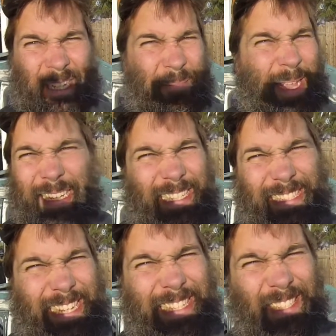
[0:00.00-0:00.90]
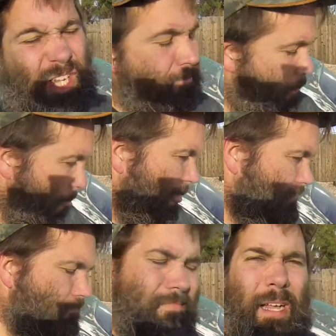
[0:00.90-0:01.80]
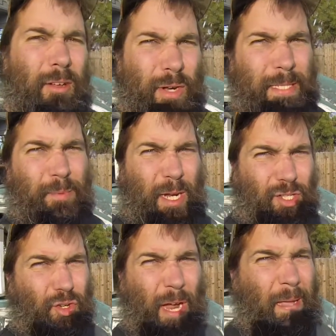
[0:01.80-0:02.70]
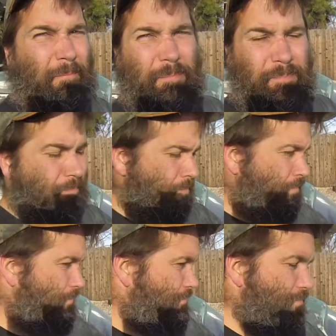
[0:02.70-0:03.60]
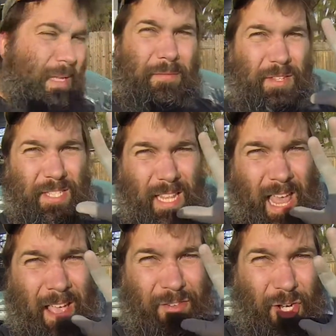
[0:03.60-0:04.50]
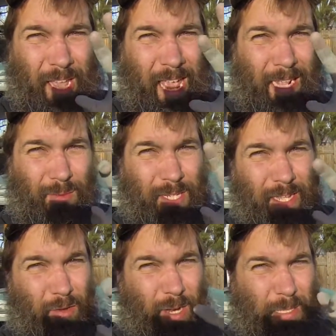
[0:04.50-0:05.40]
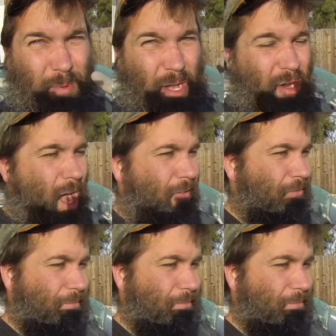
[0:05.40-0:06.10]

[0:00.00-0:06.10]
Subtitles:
Paint doesn't taste good. Respirators are great, but if you still have dirty hands when you take your respirator off,